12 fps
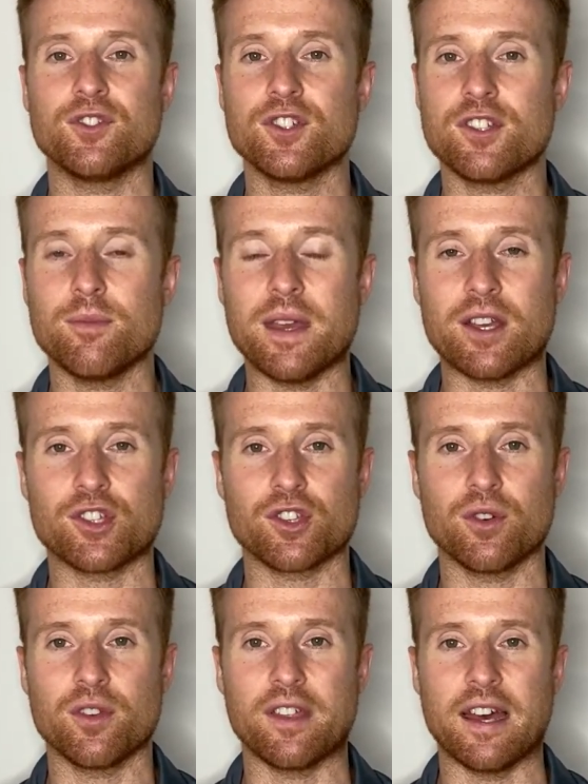just to make
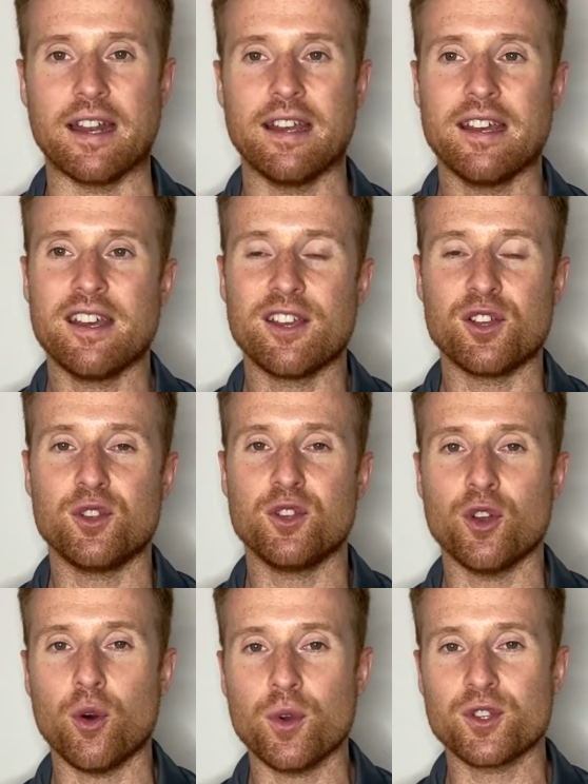sure that you
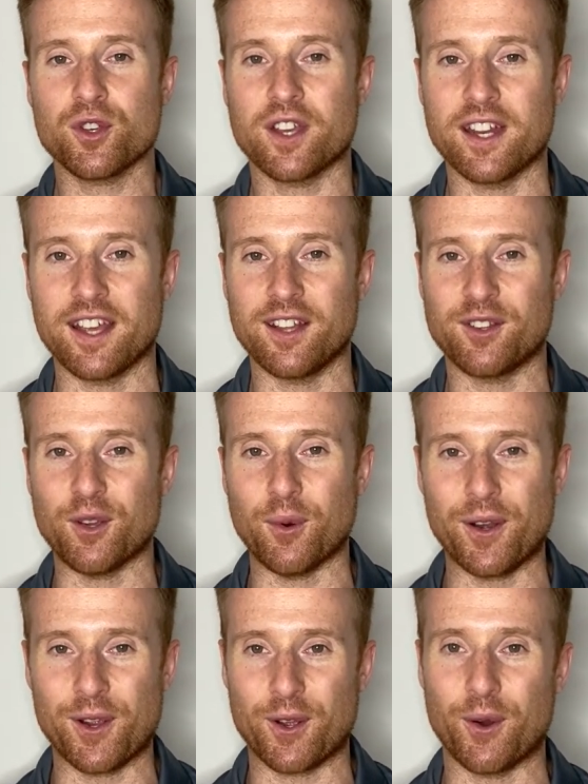know what you're getting into
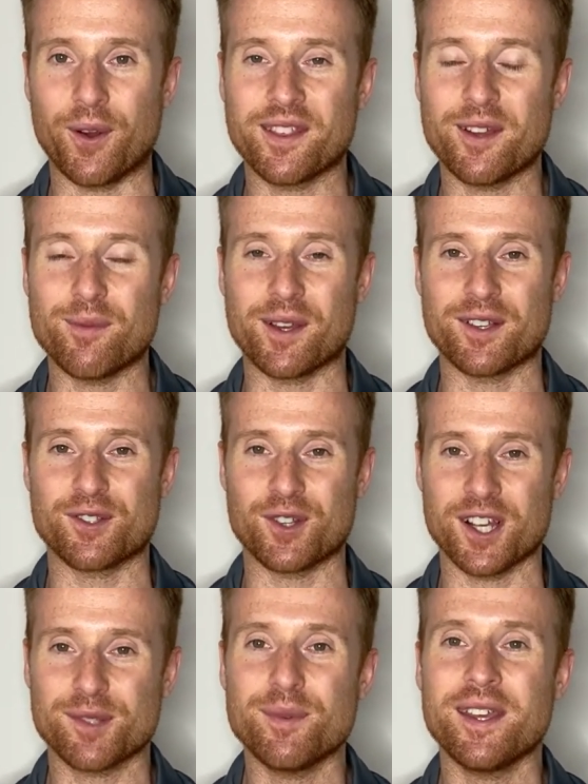when you're going there, because
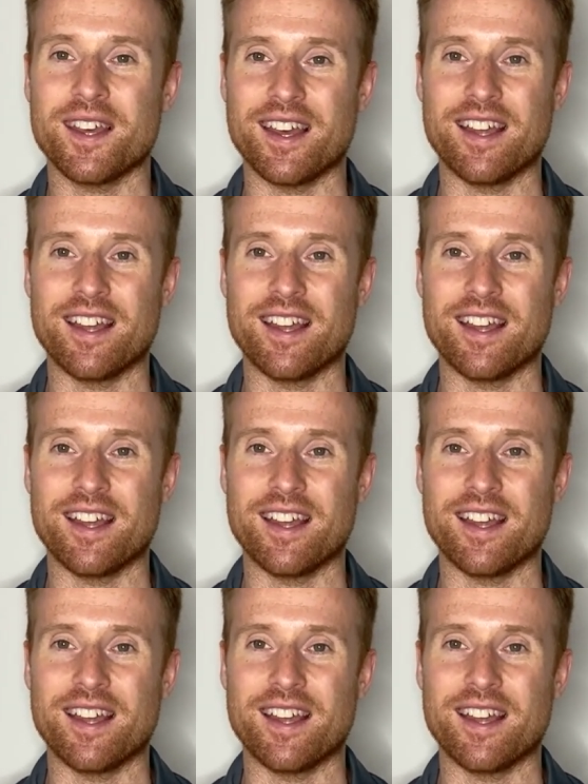trust me,